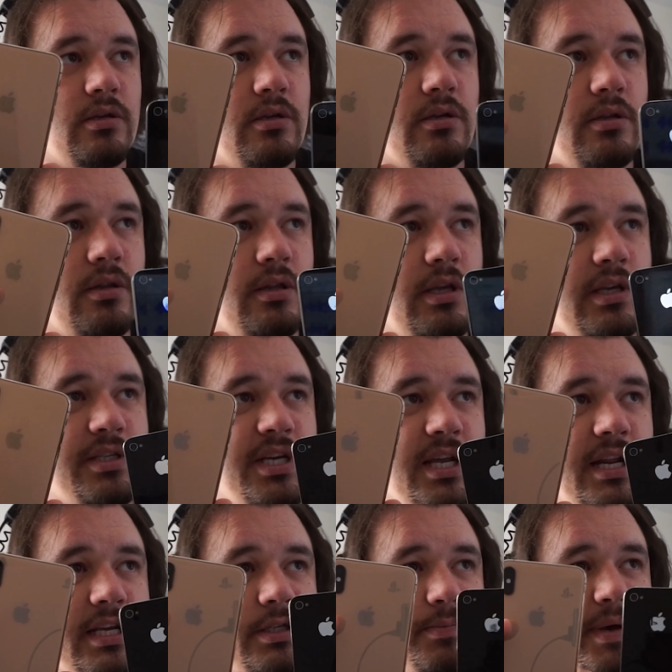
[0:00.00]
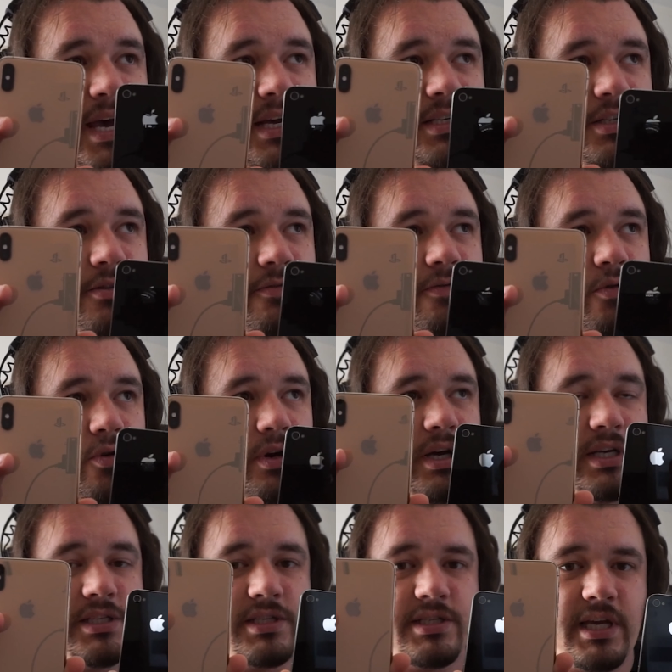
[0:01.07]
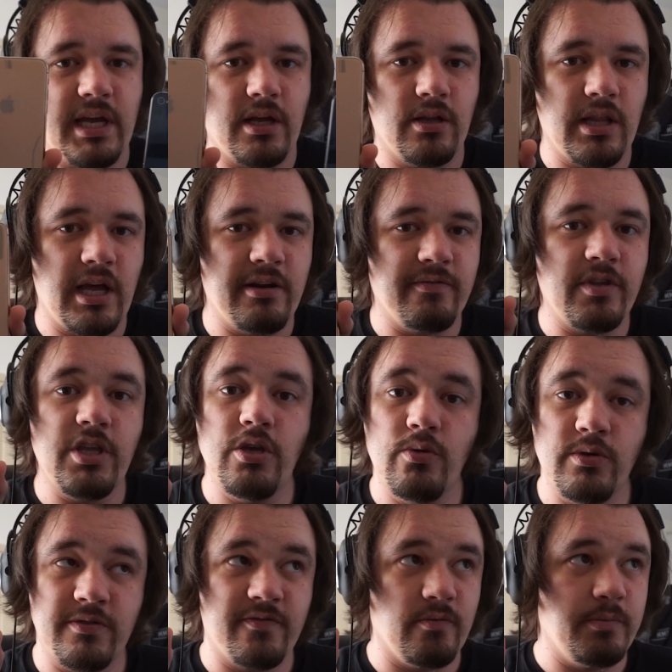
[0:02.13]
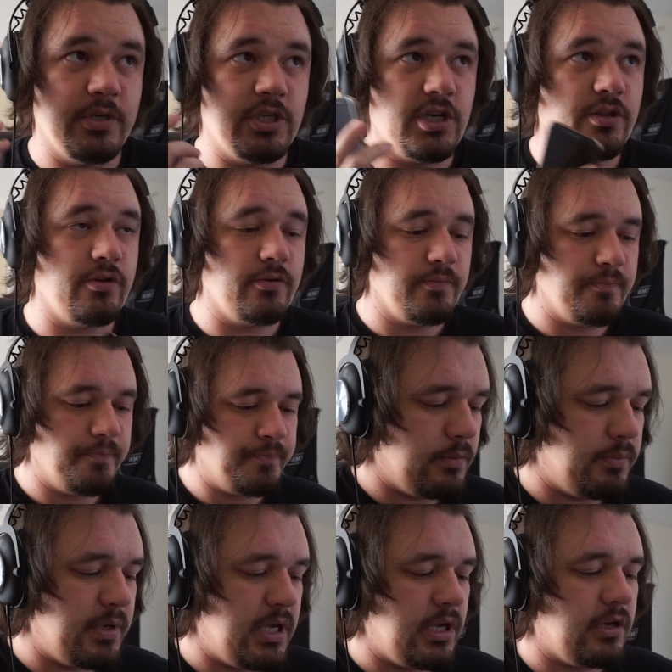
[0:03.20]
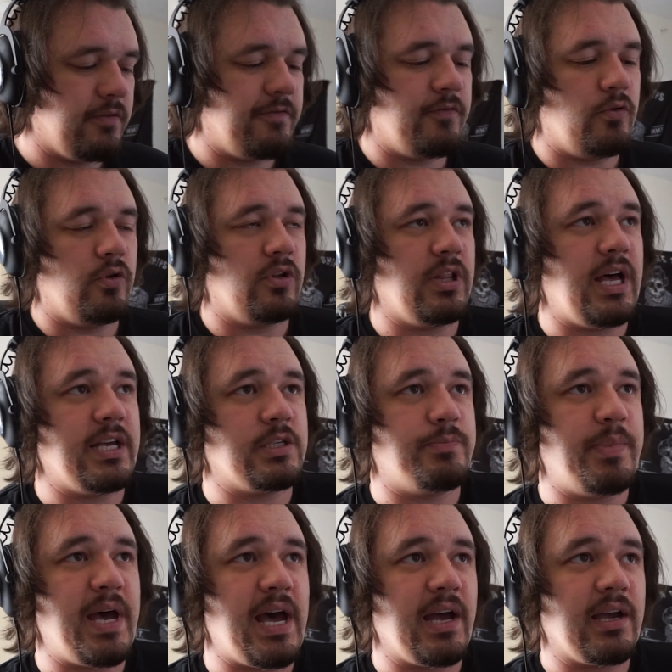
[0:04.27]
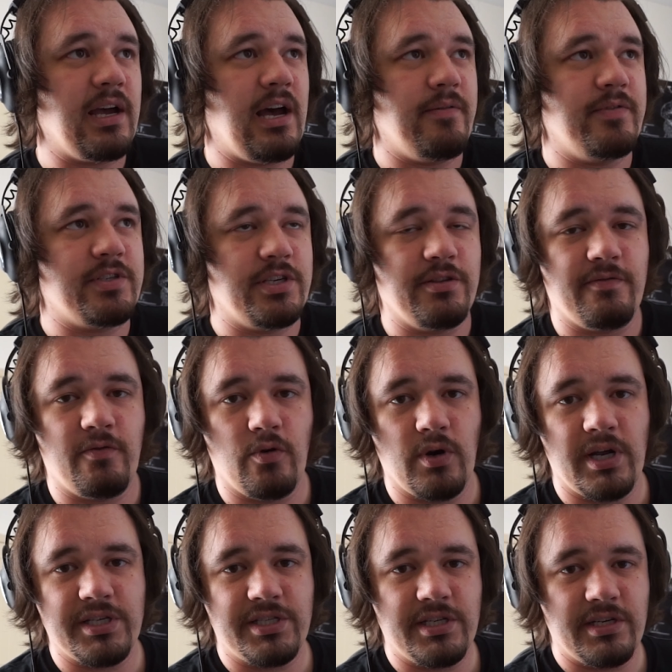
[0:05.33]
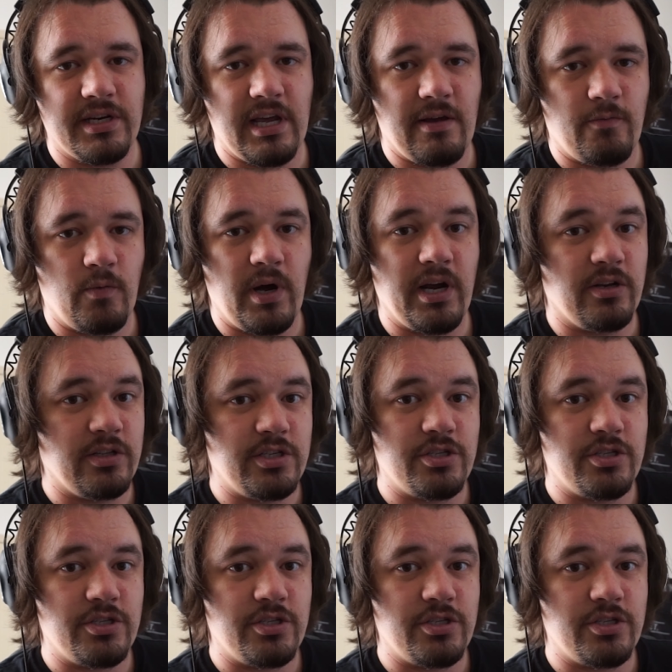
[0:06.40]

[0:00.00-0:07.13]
the XS Max and the 4S take a lot of cues from each other. Being a full glass back, obviously the 4S didn't have wireless